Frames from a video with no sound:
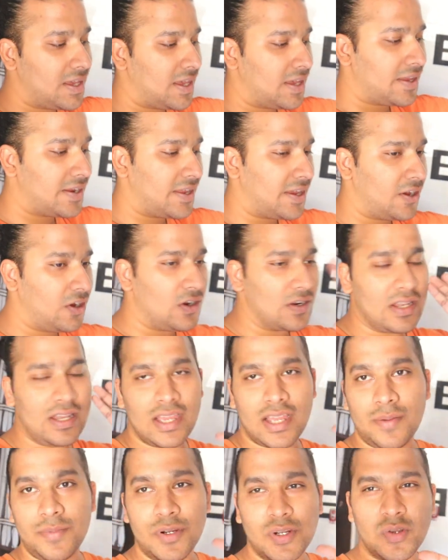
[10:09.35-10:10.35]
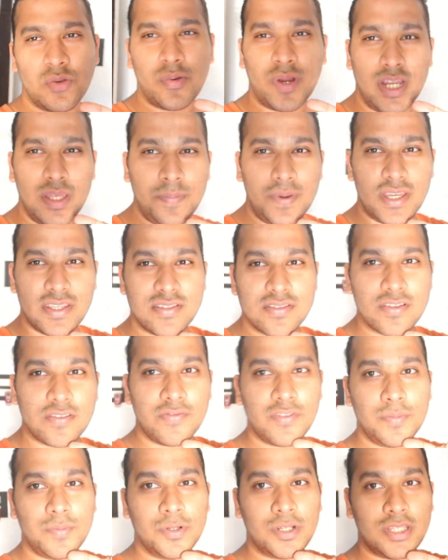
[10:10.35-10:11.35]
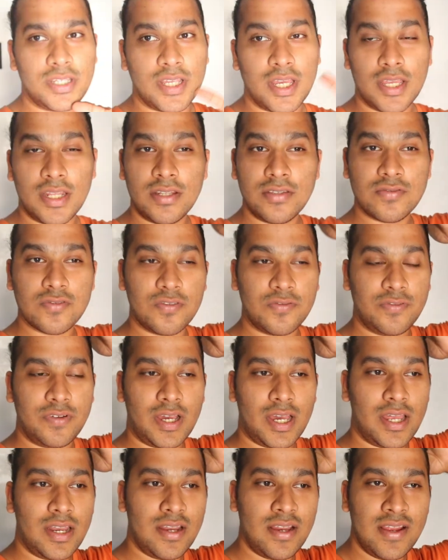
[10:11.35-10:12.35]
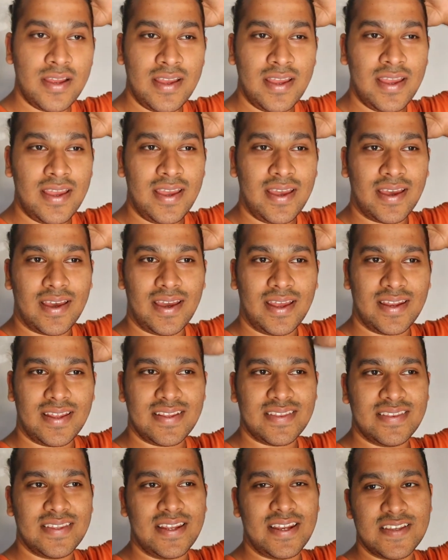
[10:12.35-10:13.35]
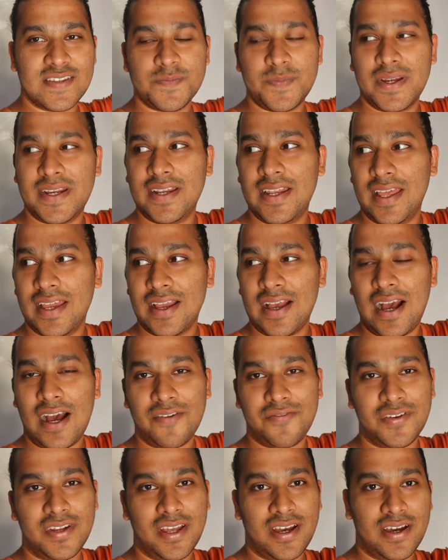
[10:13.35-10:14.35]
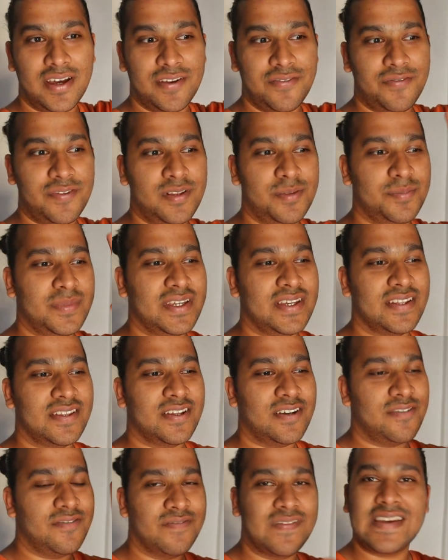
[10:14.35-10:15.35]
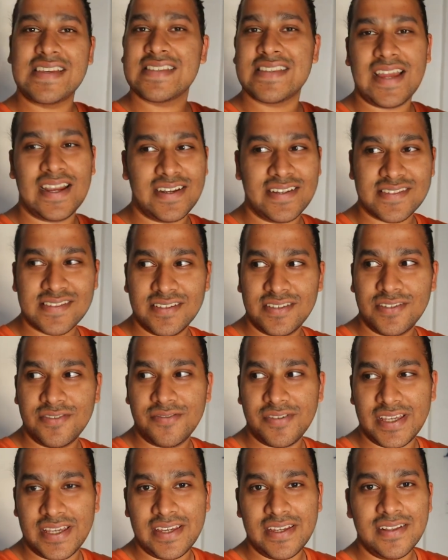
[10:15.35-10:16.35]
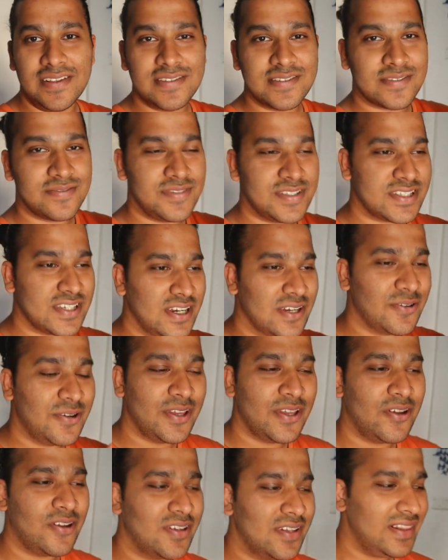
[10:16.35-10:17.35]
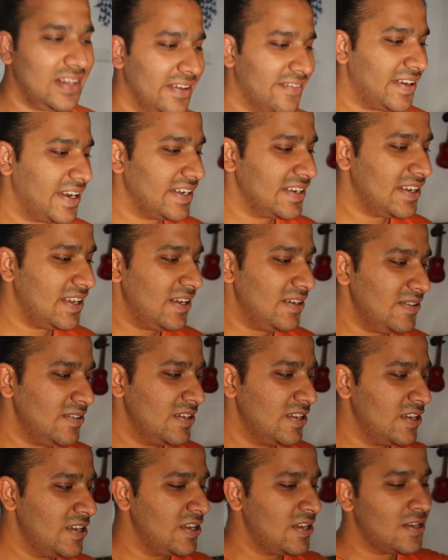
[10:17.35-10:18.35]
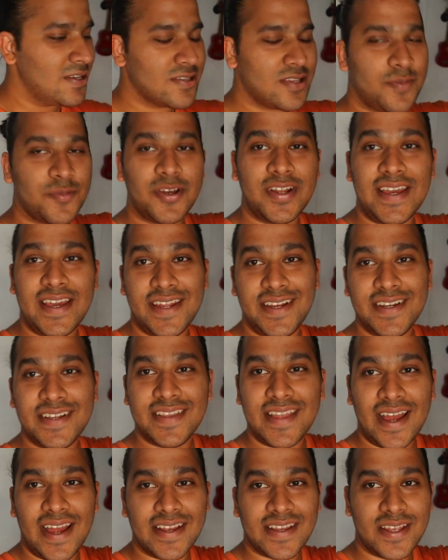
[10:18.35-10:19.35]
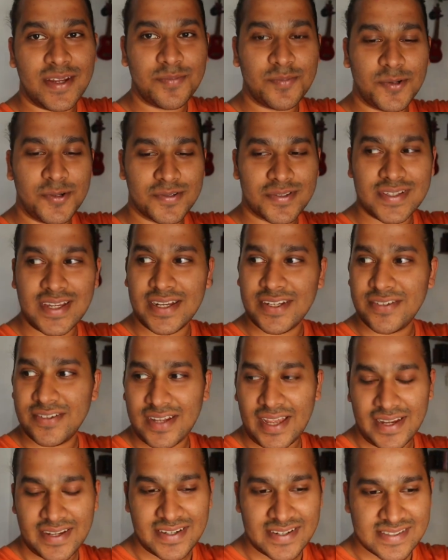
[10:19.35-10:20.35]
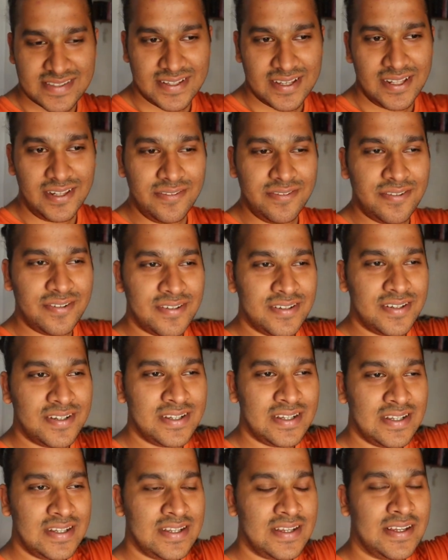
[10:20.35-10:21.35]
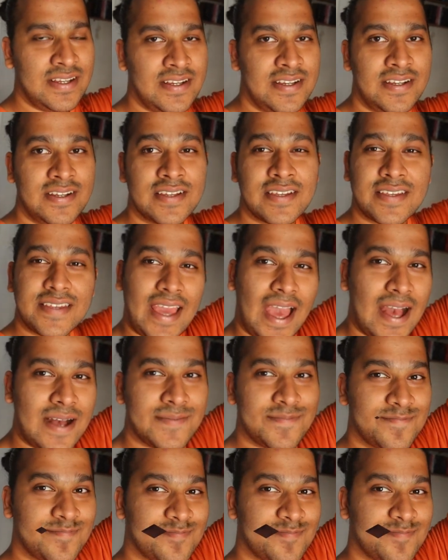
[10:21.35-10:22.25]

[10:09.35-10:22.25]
and I got like about 20 pages of the book done so far, and then I spent like half an hour filming the Wes Anderson reels which are going on right now. So I'm going to edit that and post that tonight itself. Yeah.